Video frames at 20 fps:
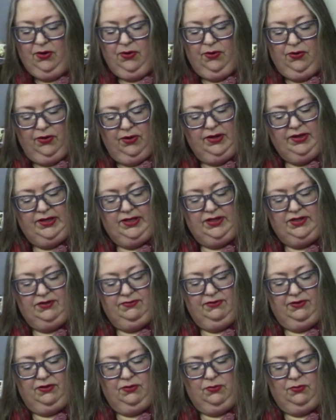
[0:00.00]
Ordinance
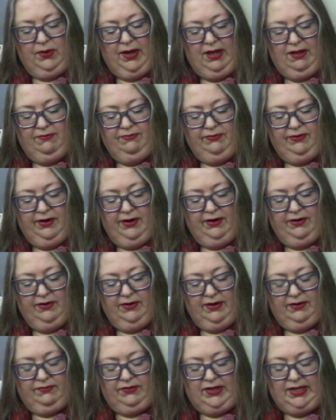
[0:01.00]
for the
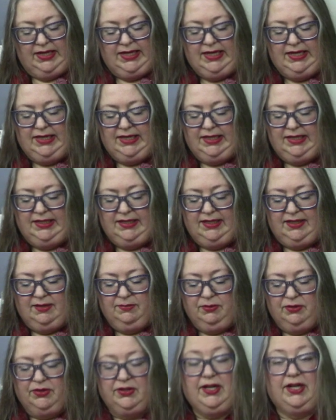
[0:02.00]
welfare of the Indians and the
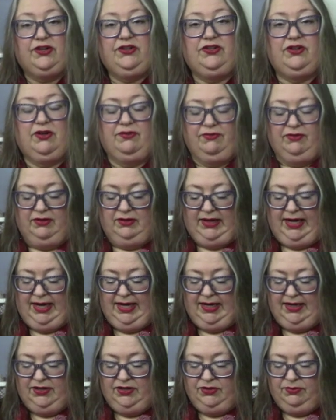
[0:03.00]
protection of their
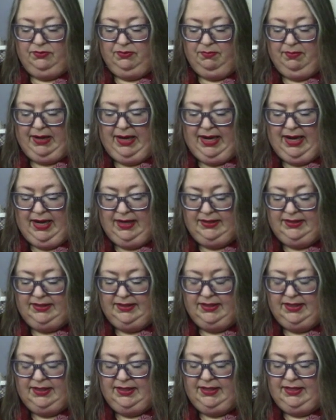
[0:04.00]
lands were
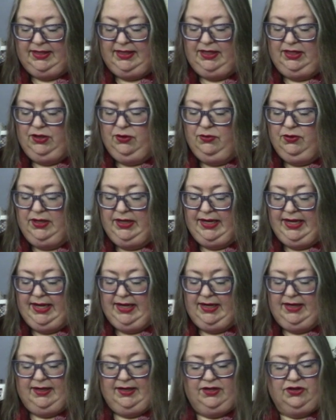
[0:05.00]
passed in Lower
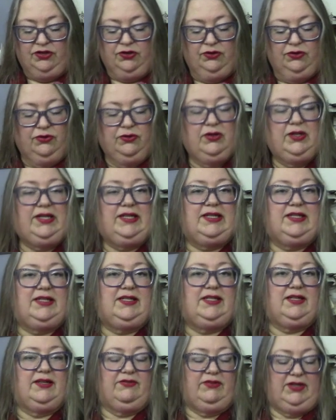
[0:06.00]
Canada as early as
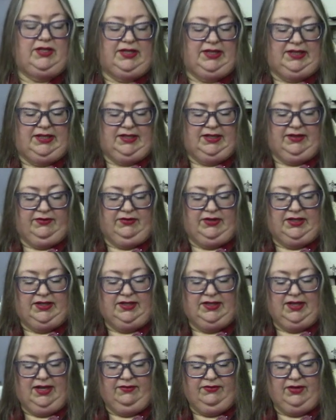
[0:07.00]

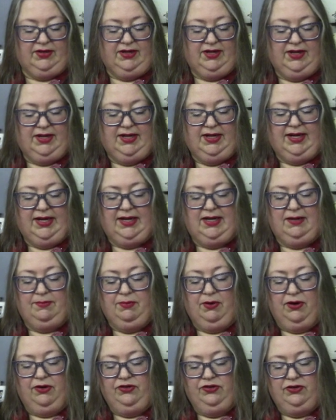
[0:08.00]
1777, and a
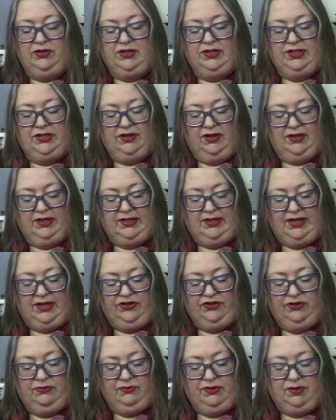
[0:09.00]
partial
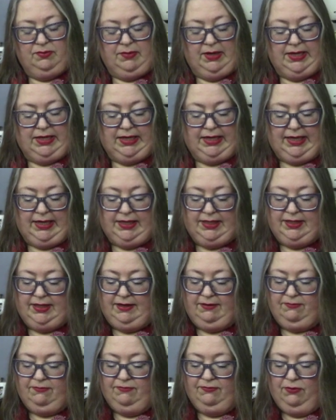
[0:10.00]
consolidation was made in
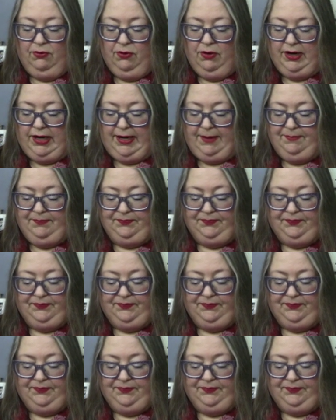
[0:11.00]
1840.